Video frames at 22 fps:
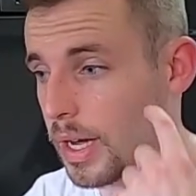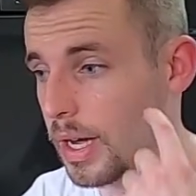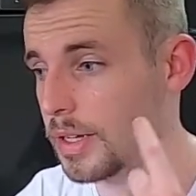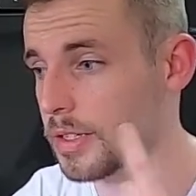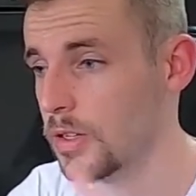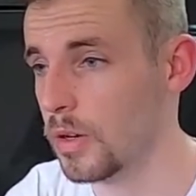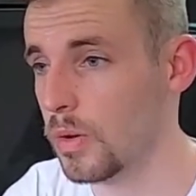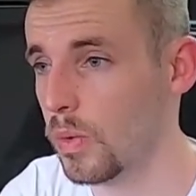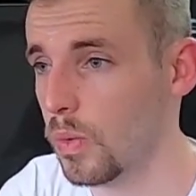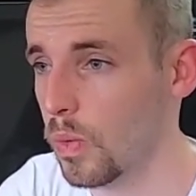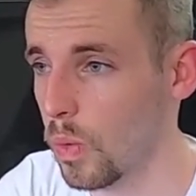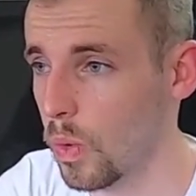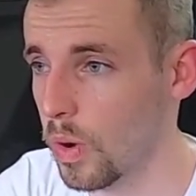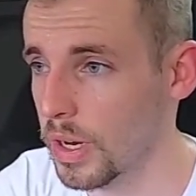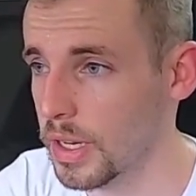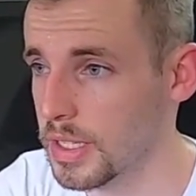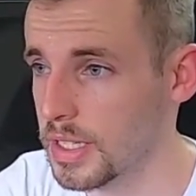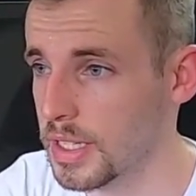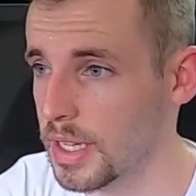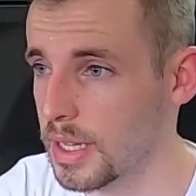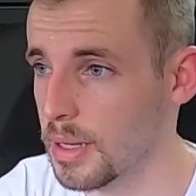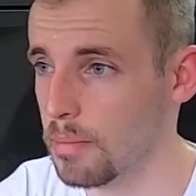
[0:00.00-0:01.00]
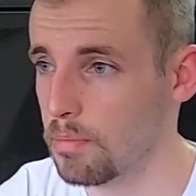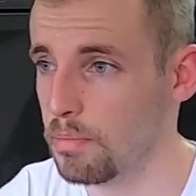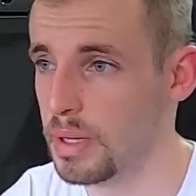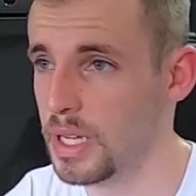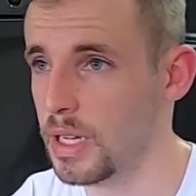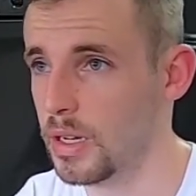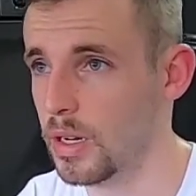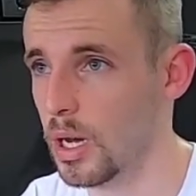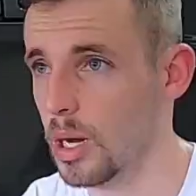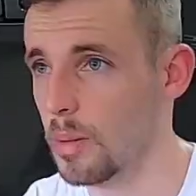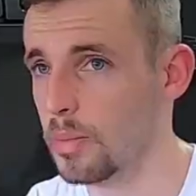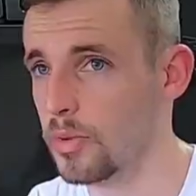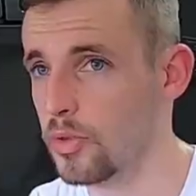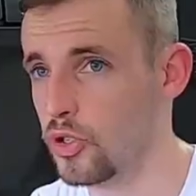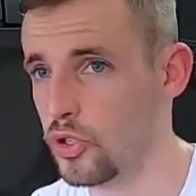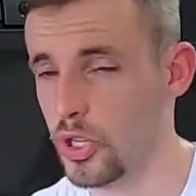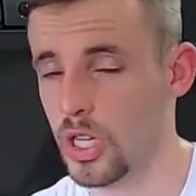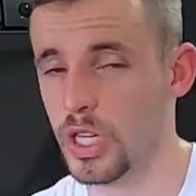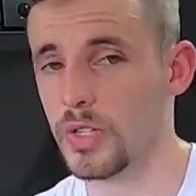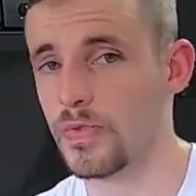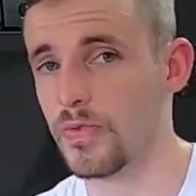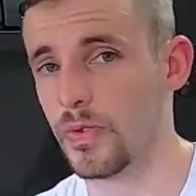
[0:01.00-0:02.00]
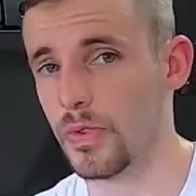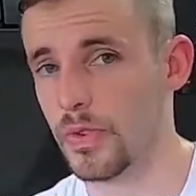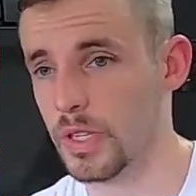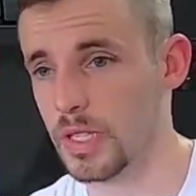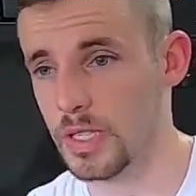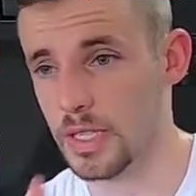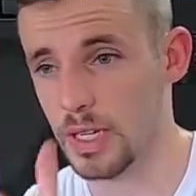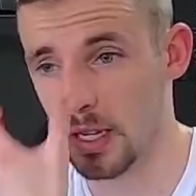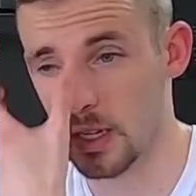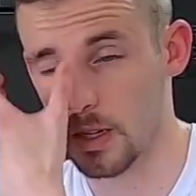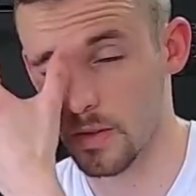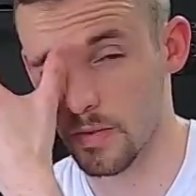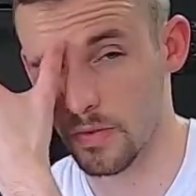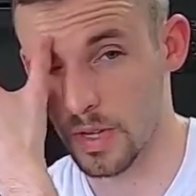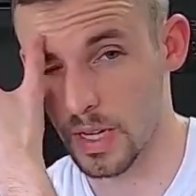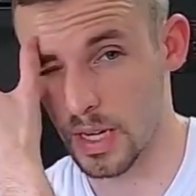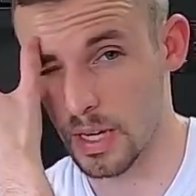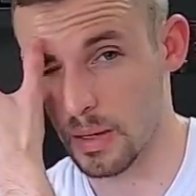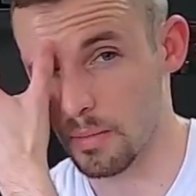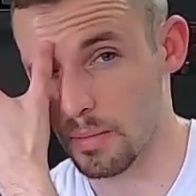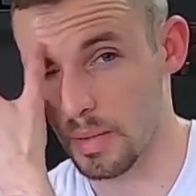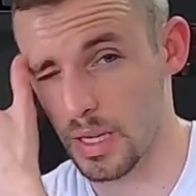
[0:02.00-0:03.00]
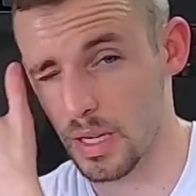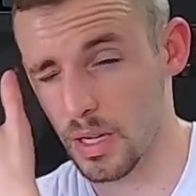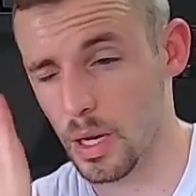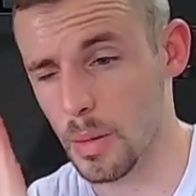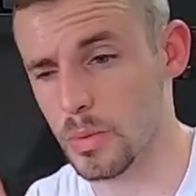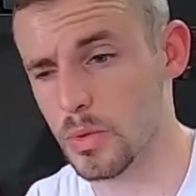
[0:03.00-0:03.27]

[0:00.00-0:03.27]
I don't want it to get beat up just for the sake of getting beat